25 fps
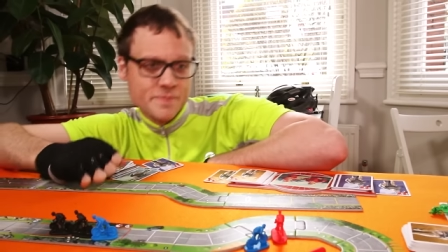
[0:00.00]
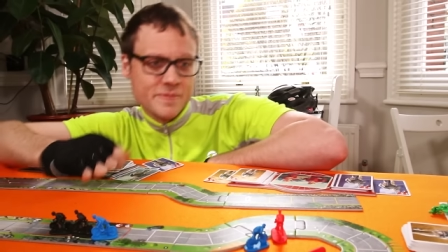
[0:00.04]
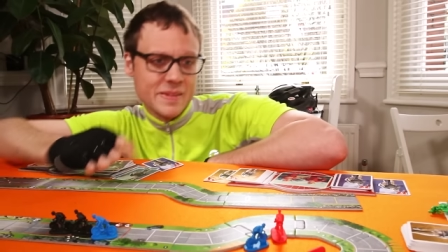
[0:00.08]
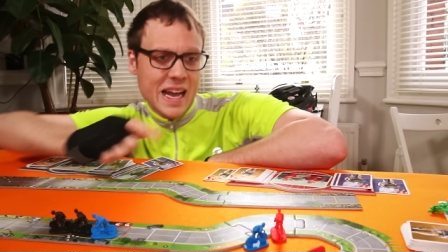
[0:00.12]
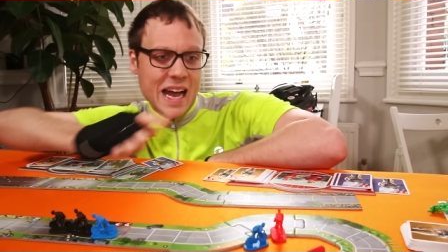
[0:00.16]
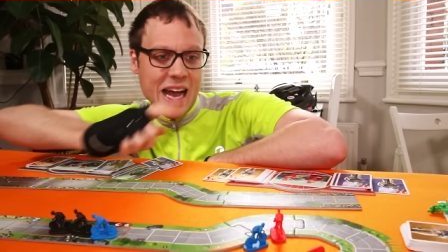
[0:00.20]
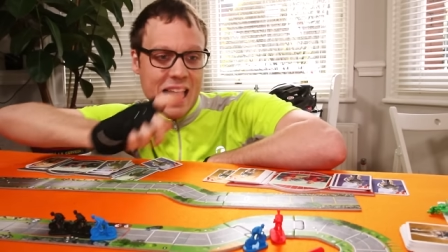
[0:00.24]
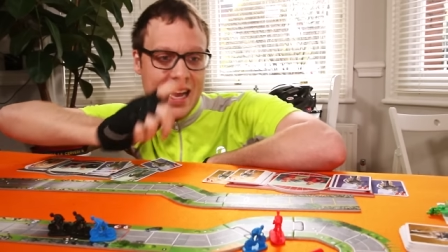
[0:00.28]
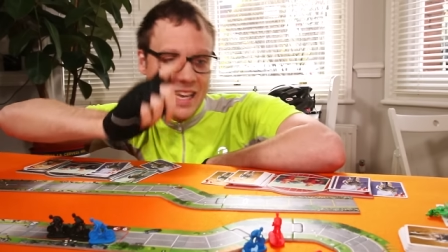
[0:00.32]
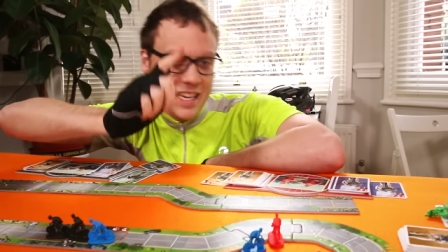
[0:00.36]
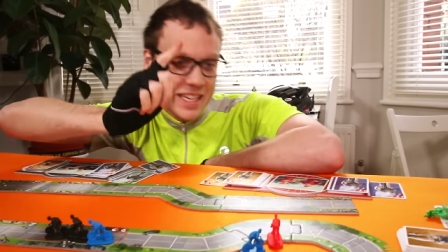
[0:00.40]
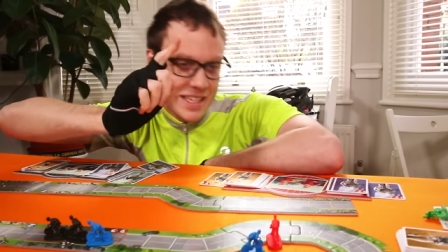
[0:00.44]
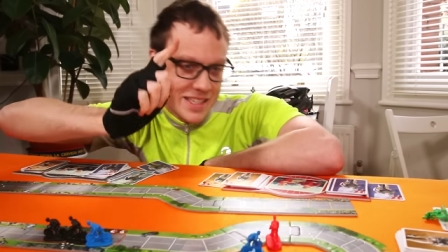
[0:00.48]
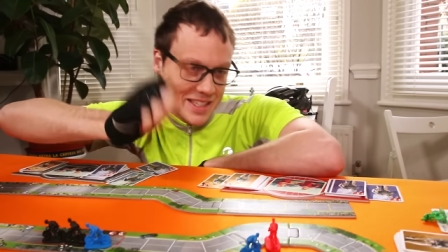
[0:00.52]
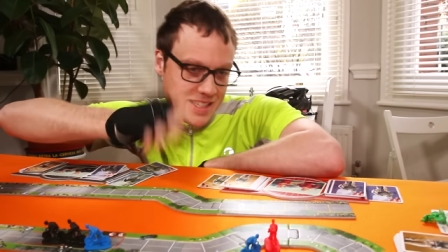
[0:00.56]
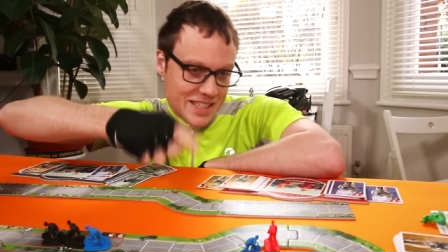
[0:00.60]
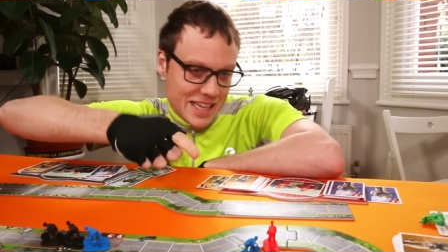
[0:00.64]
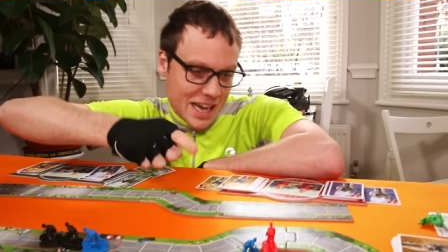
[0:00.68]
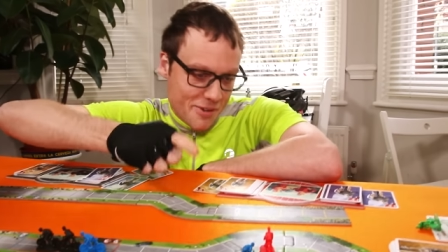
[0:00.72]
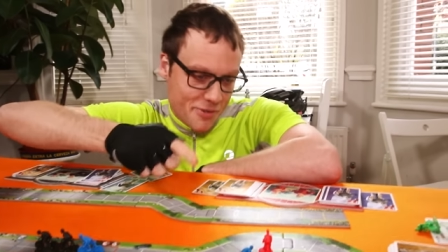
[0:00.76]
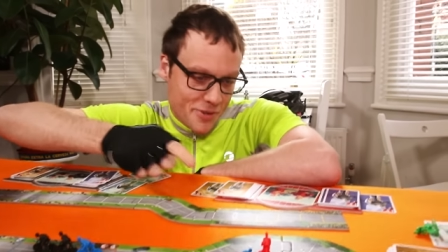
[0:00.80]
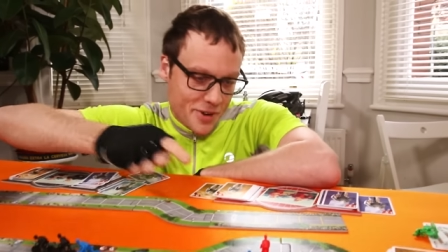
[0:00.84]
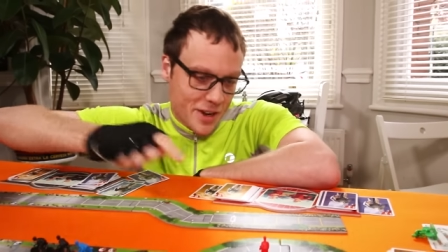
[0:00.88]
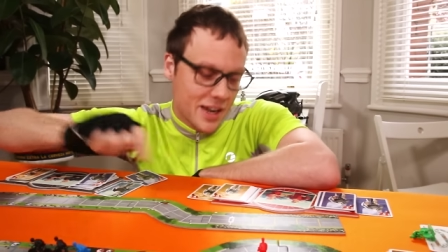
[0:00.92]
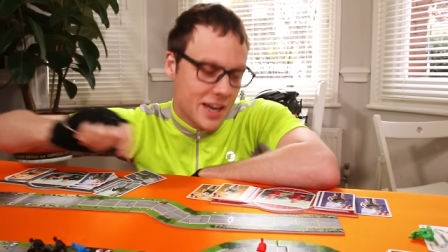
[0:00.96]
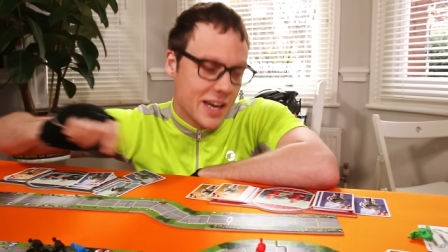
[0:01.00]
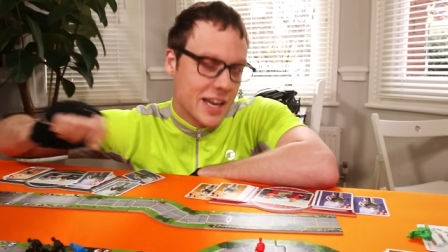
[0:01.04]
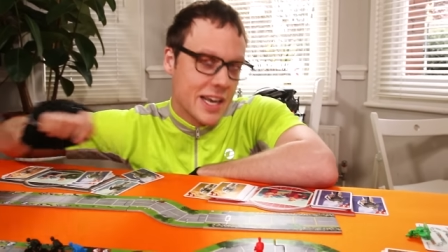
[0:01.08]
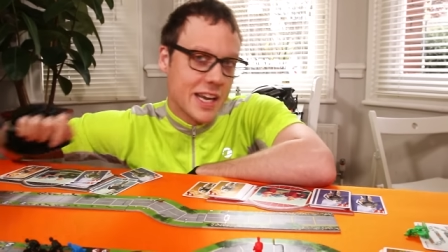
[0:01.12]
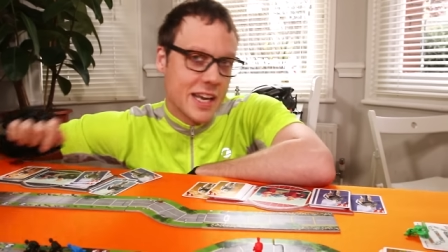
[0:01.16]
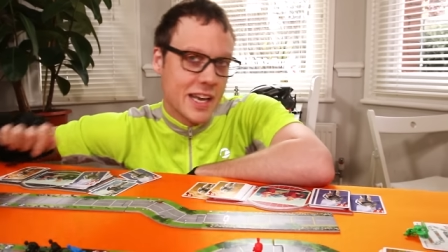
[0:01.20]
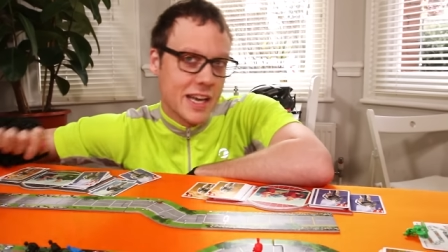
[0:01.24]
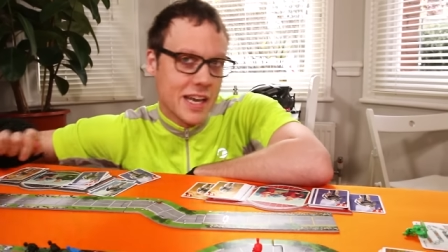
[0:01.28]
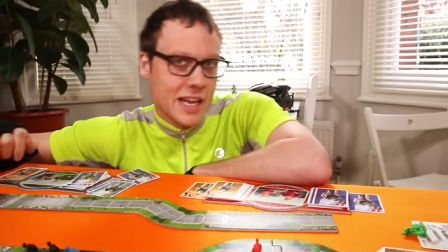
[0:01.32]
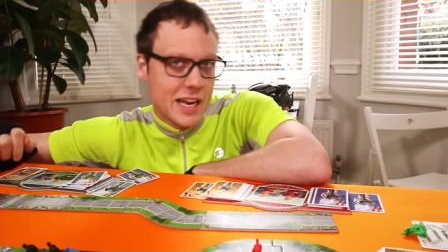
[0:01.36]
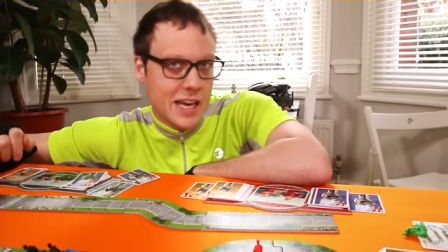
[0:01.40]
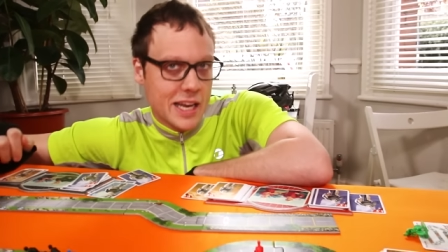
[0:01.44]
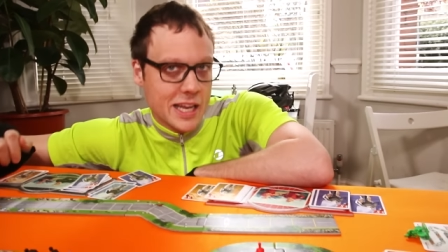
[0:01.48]
That is
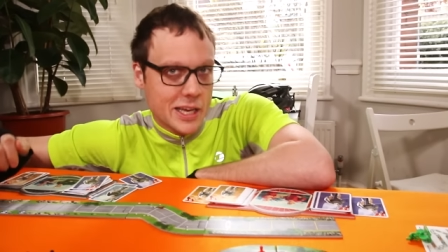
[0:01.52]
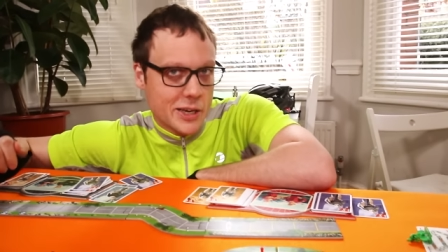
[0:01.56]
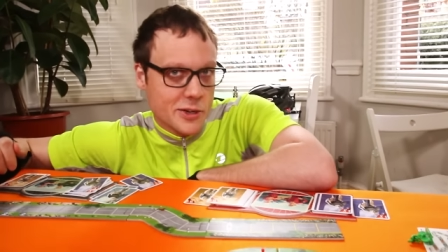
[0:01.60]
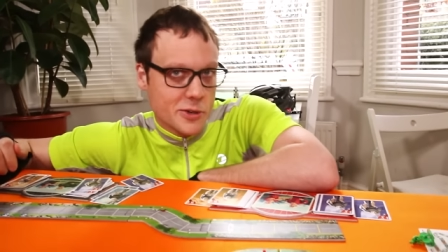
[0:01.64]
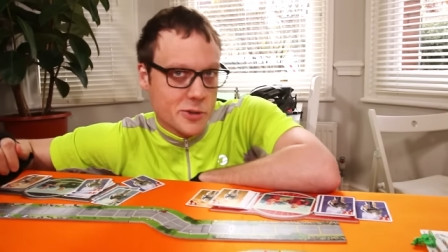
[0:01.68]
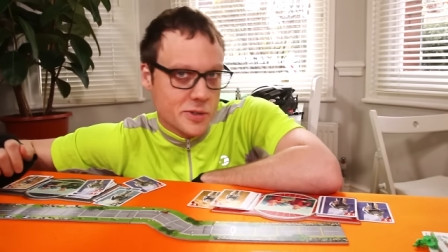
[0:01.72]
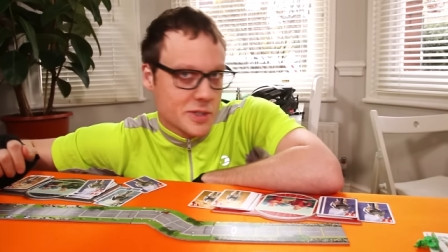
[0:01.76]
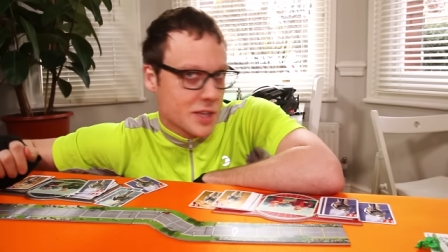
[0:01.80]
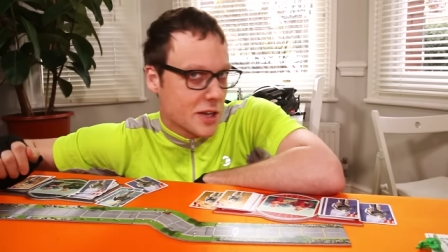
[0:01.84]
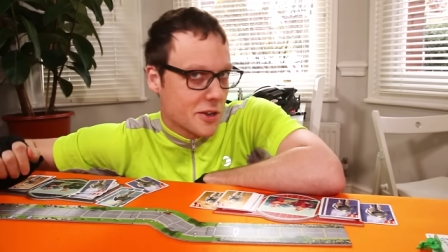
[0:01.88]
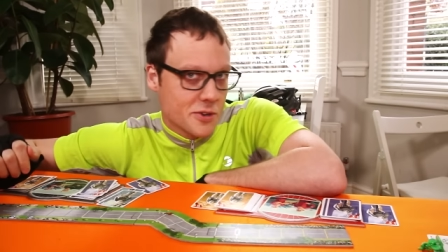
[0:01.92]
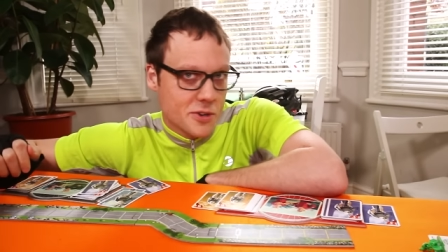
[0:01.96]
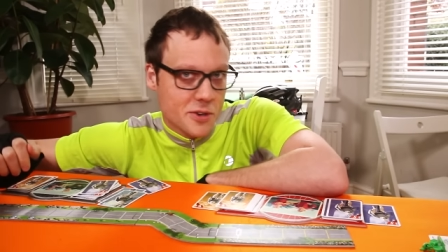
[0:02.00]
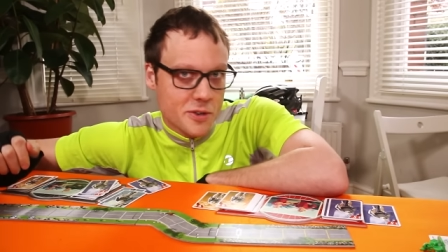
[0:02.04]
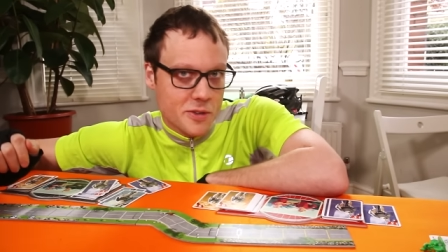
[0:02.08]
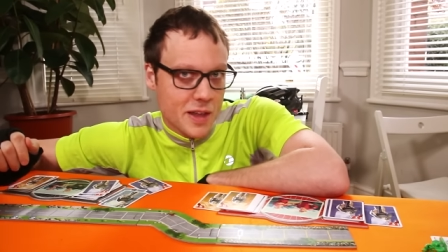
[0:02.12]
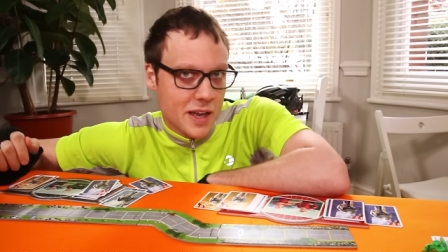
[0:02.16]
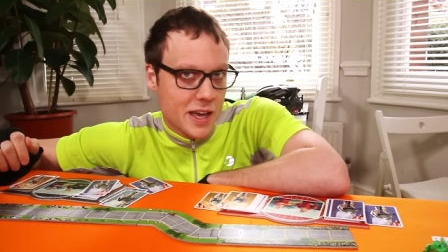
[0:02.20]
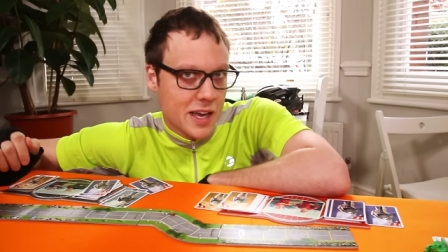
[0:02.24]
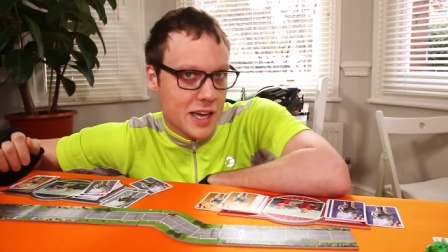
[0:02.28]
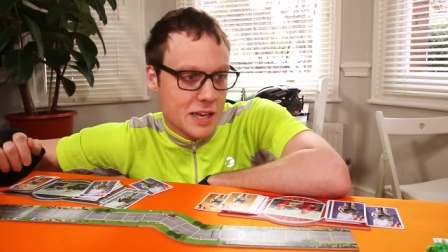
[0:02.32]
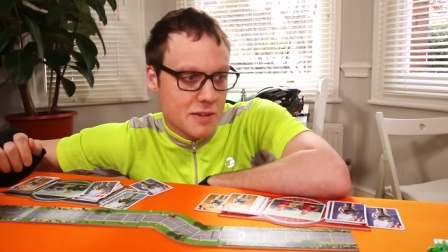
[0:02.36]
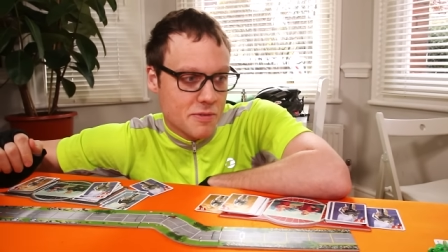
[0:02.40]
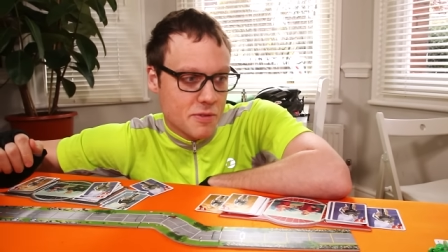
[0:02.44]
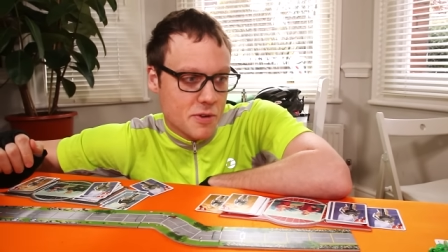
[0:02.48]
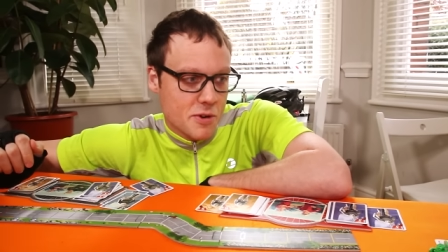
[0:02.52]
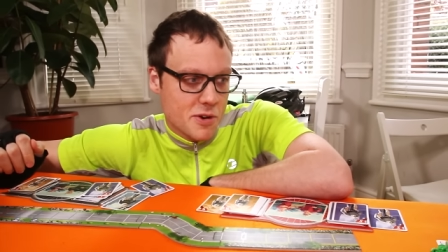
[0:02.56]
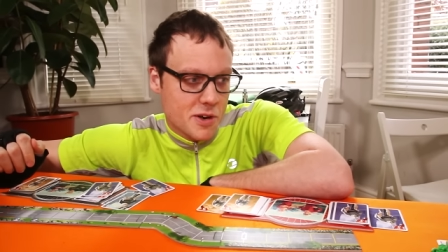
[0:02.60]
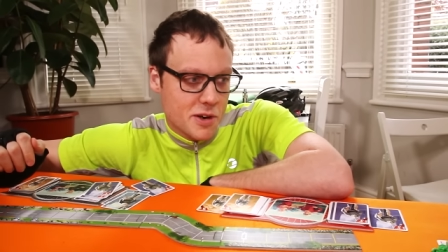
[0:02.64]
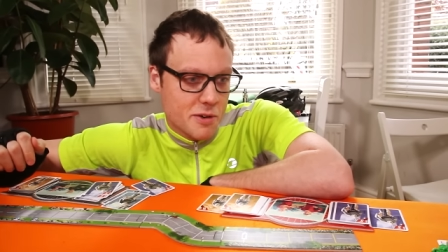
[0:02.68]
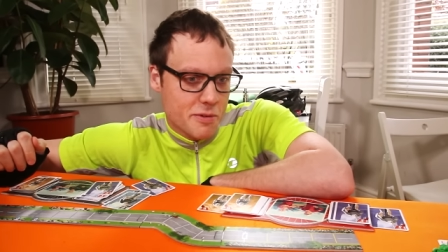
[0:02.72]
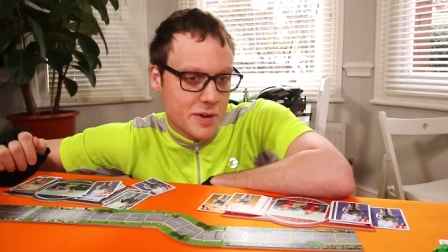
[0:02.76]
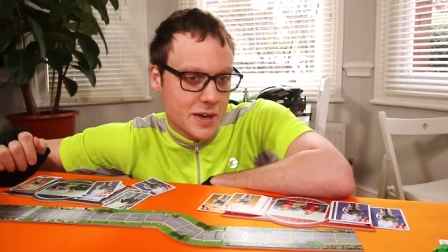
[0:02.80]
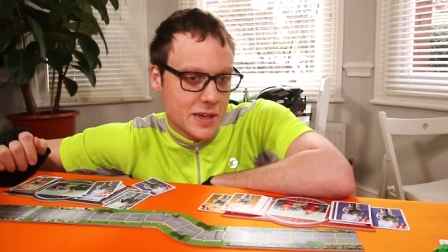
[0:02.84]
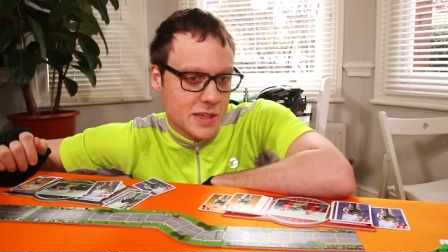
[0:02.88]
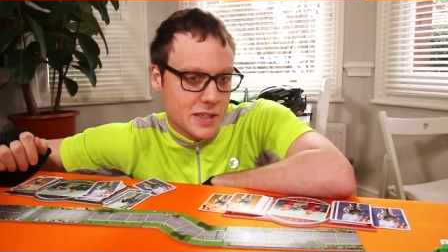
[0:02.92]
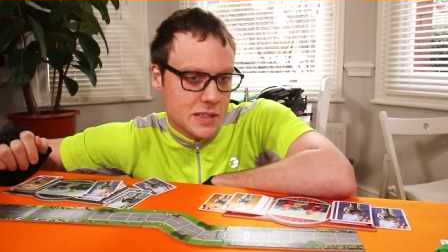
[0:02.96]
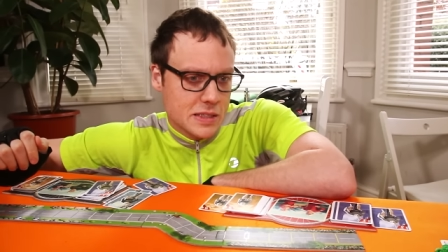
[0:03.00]
definitely illegal. Don't do that if you're in
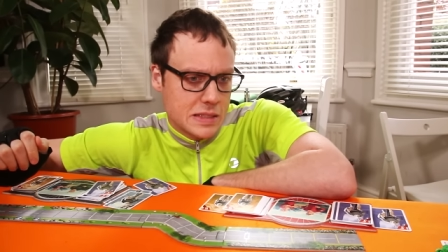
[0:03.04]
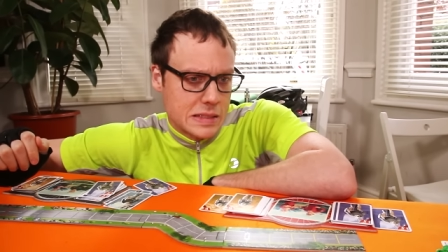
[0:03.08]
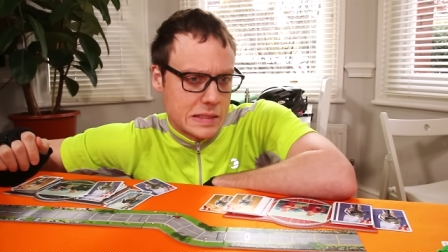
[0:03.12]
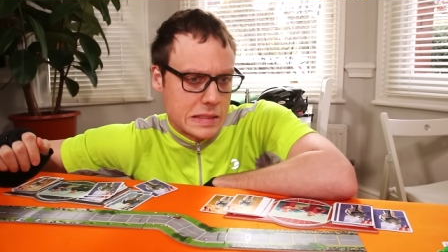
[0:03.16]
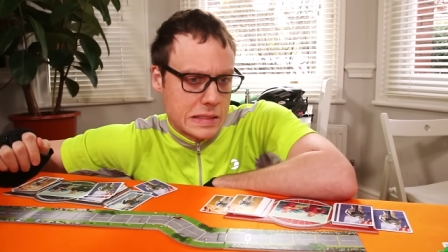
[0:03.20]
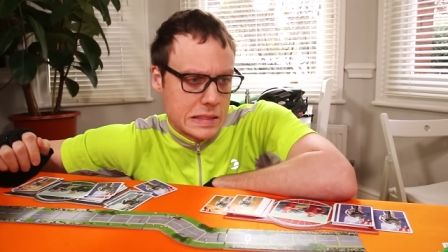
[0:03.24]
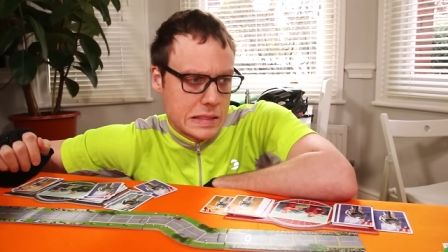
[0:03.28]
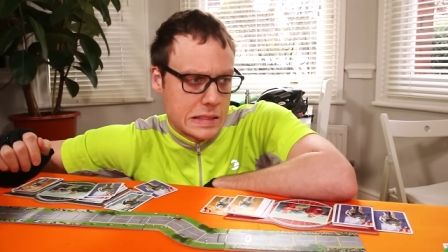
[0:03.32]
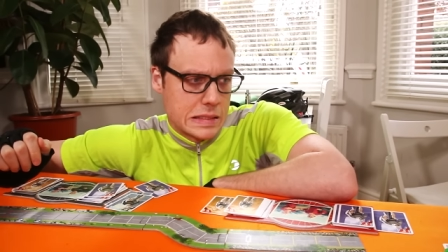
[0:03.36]
a race.